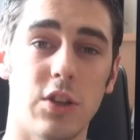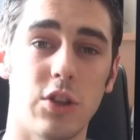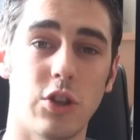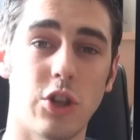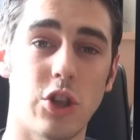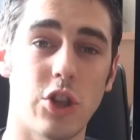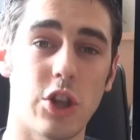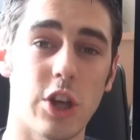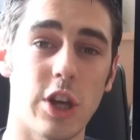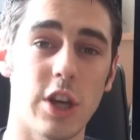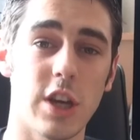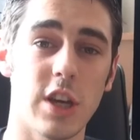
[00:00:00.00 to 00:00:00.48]

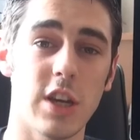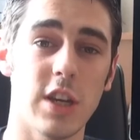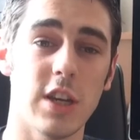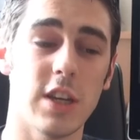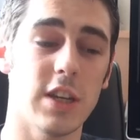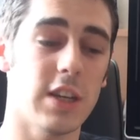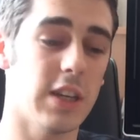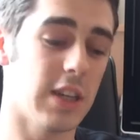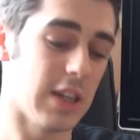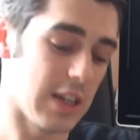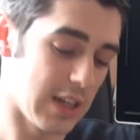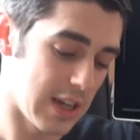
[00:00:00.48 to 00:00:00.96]

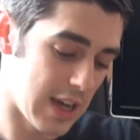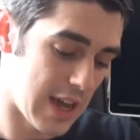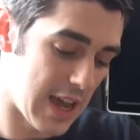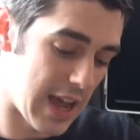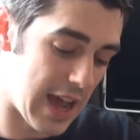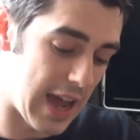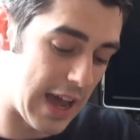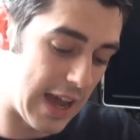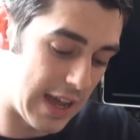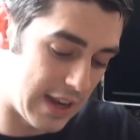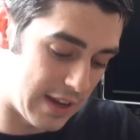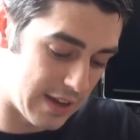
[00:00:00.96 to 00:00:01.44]
ching,
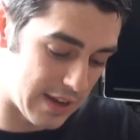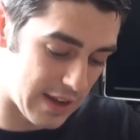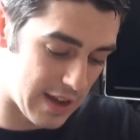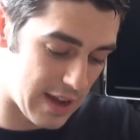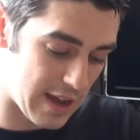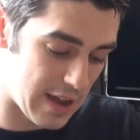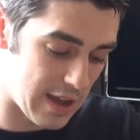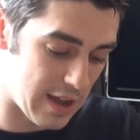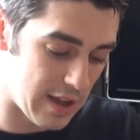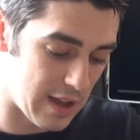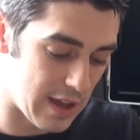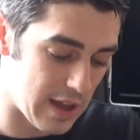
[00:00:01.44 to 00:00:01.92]
and
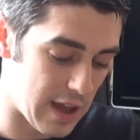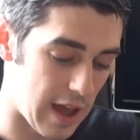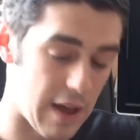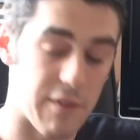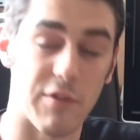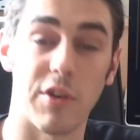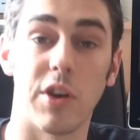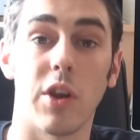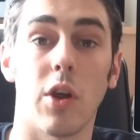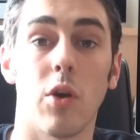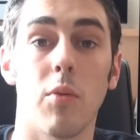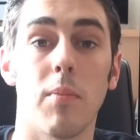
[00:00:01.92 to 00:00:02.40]
uh,
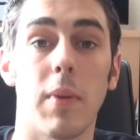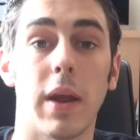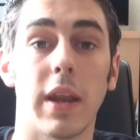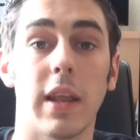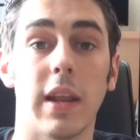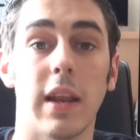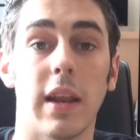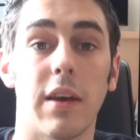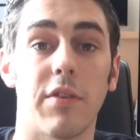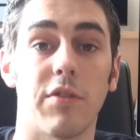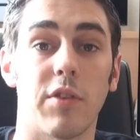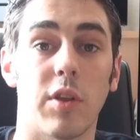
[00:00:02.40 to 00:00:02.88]
having no
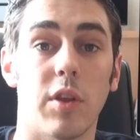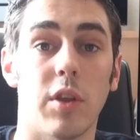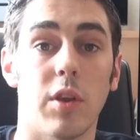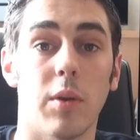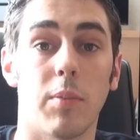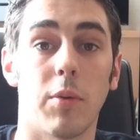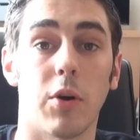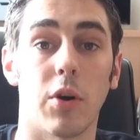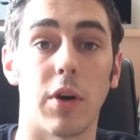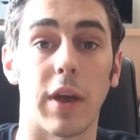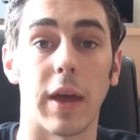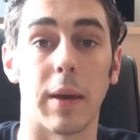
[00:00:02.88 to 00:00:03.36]
money left in
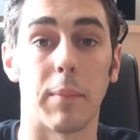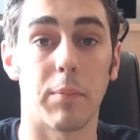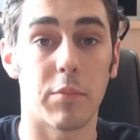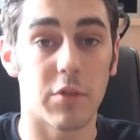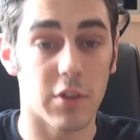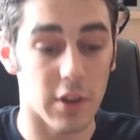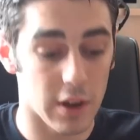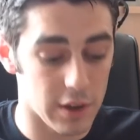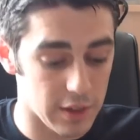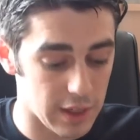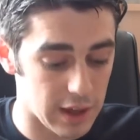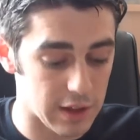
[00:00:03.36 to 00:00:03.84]
your pocket.
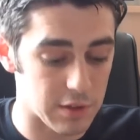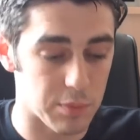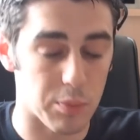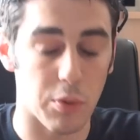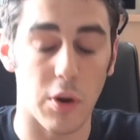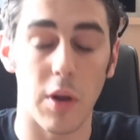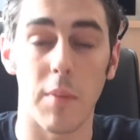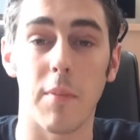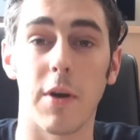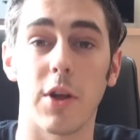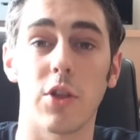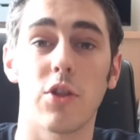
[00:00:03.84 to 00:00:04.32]
So that's
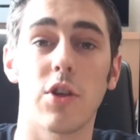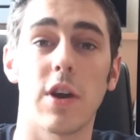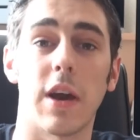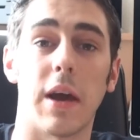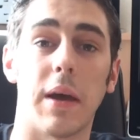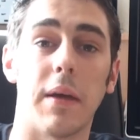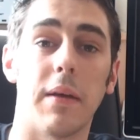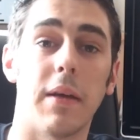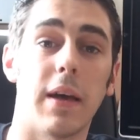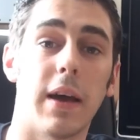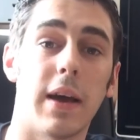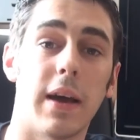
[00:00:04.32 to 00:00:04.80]
pretty much
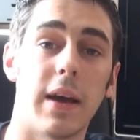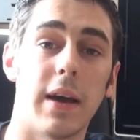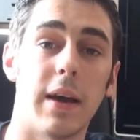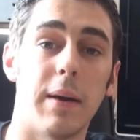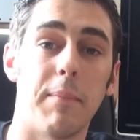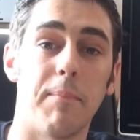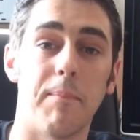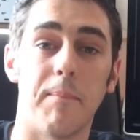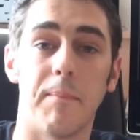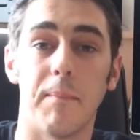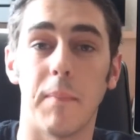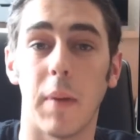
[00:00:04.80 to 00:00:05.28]
it.
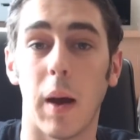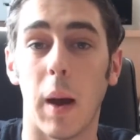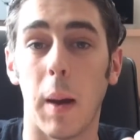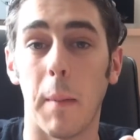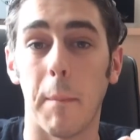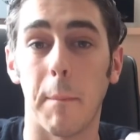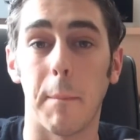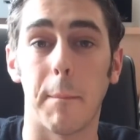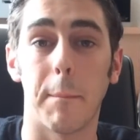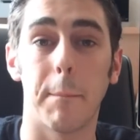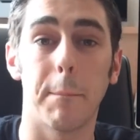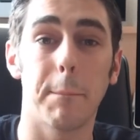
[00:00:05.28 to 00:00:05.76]
Um,
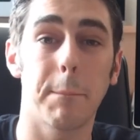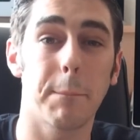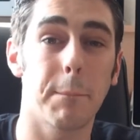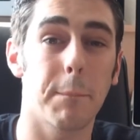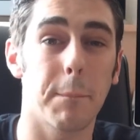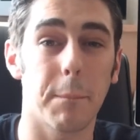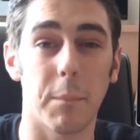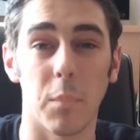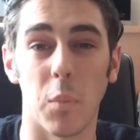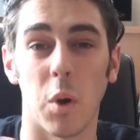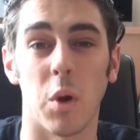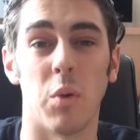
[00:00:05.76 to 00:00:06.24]

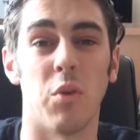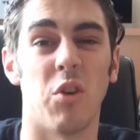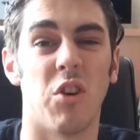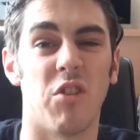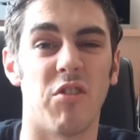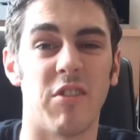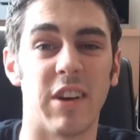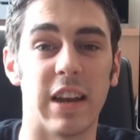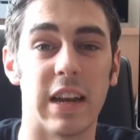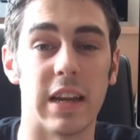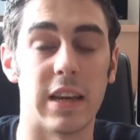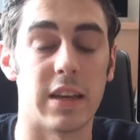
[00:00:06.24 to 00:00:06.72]
well,
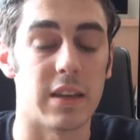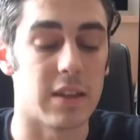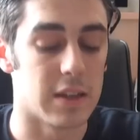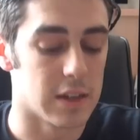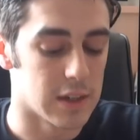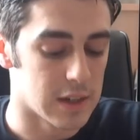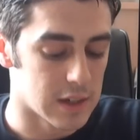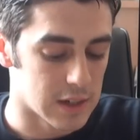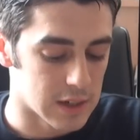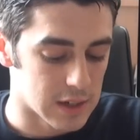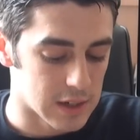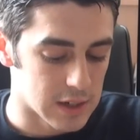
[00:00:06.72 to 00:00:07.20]
not really.
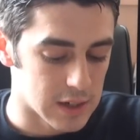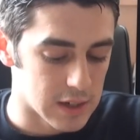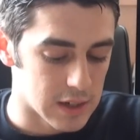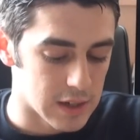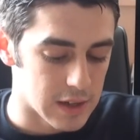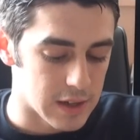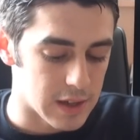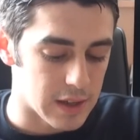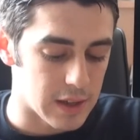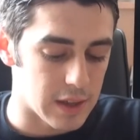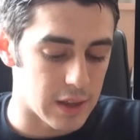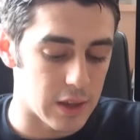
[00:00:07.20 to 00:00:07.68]

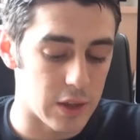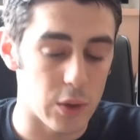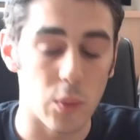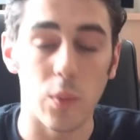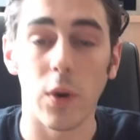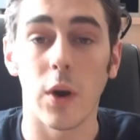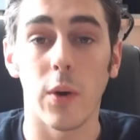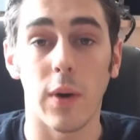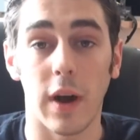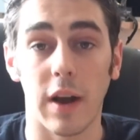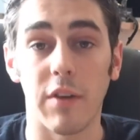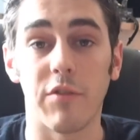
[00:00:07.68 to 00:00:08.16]
You
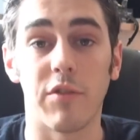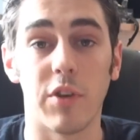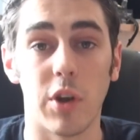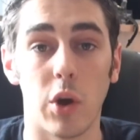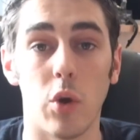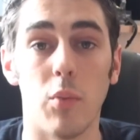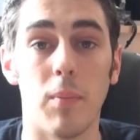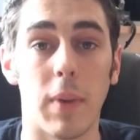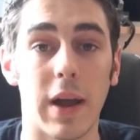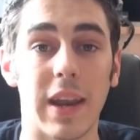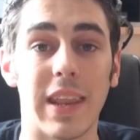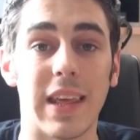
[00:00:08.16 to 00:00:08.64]
will have
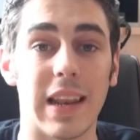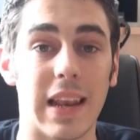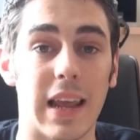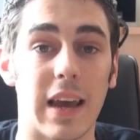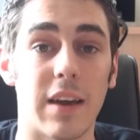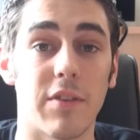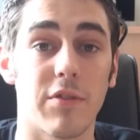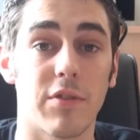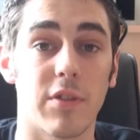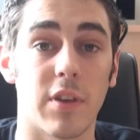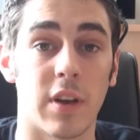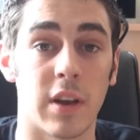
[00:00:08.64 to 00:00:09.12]
no money
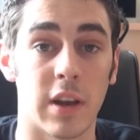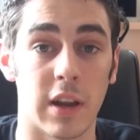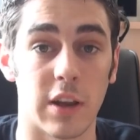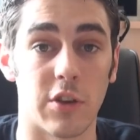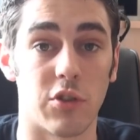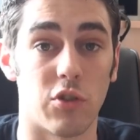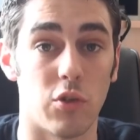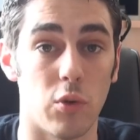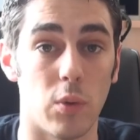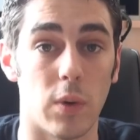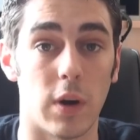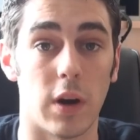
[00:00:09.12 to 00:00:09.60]
left
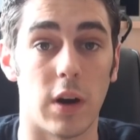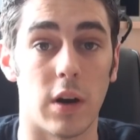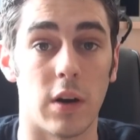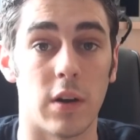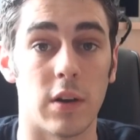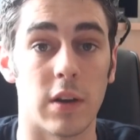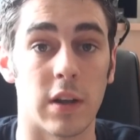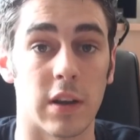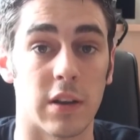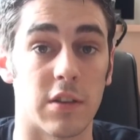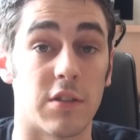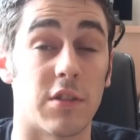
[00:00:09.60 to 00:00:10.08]
unless you
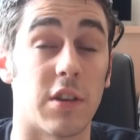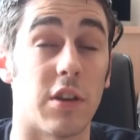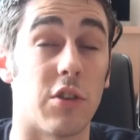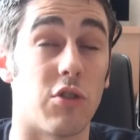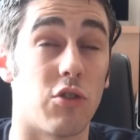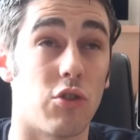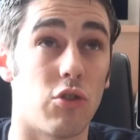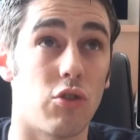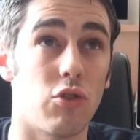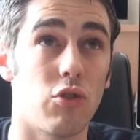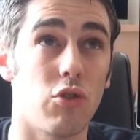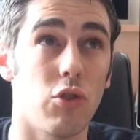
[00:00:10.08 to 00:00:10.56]
are, like I
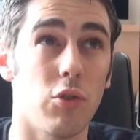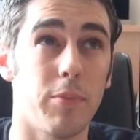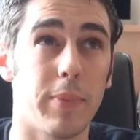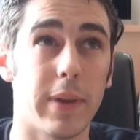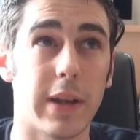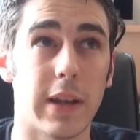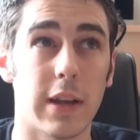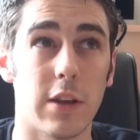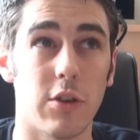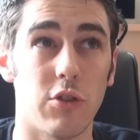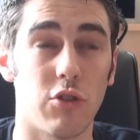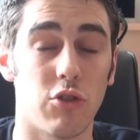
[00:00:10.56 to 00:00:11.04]
said,
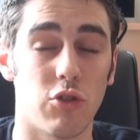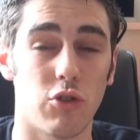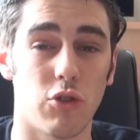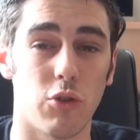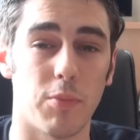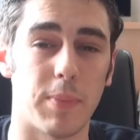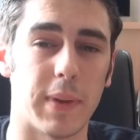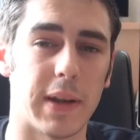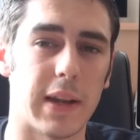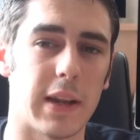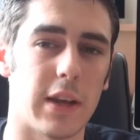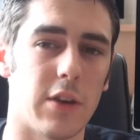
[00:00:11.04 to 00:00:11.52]
stupidly,
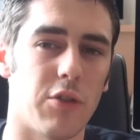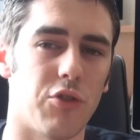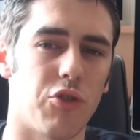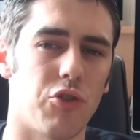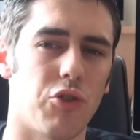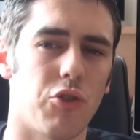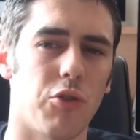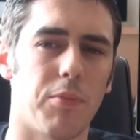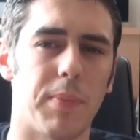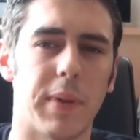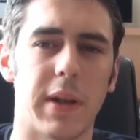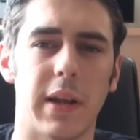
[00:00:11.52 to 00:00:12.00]
stupidly,
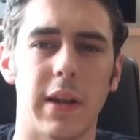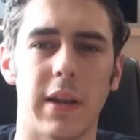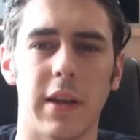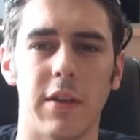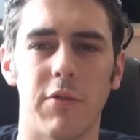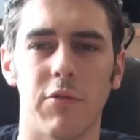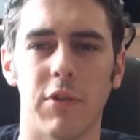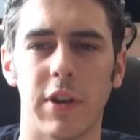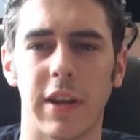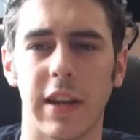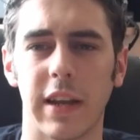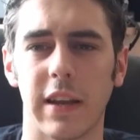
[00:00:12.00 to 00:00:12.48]

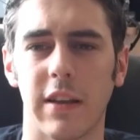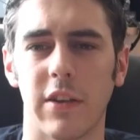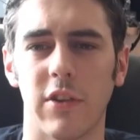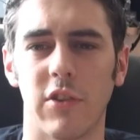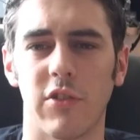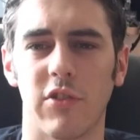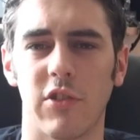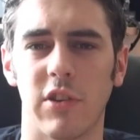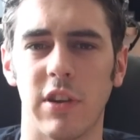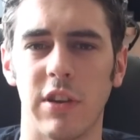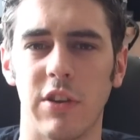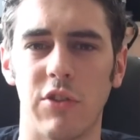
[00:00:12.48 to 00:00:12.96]
stupidly,
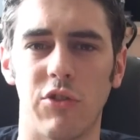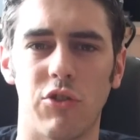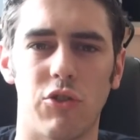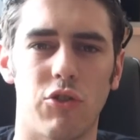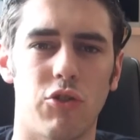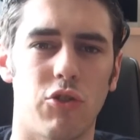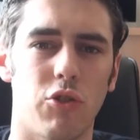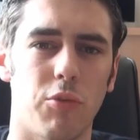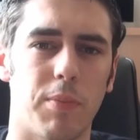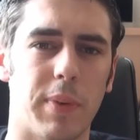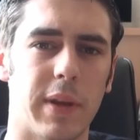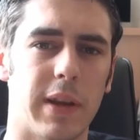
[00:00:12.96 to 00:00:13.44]
ridiculously,
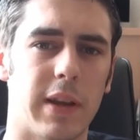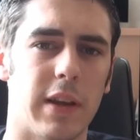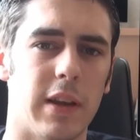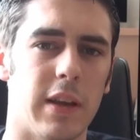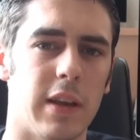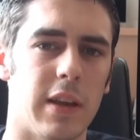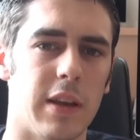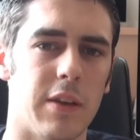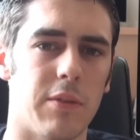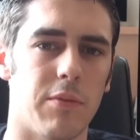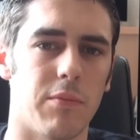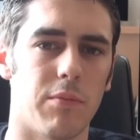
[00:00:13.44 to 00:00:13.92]

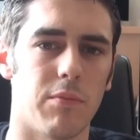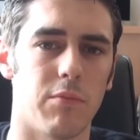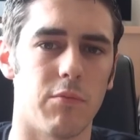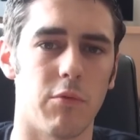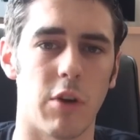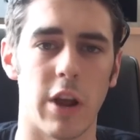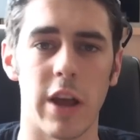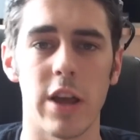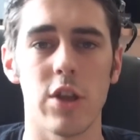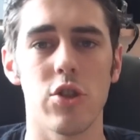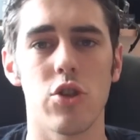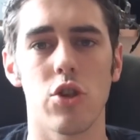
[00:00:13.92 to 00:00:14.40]
stupidly
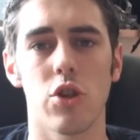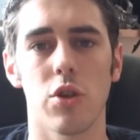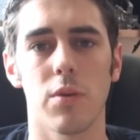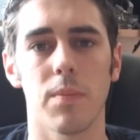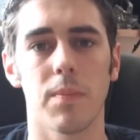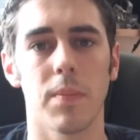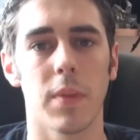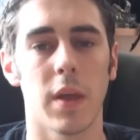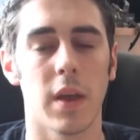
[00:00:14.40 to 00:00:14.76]
rich,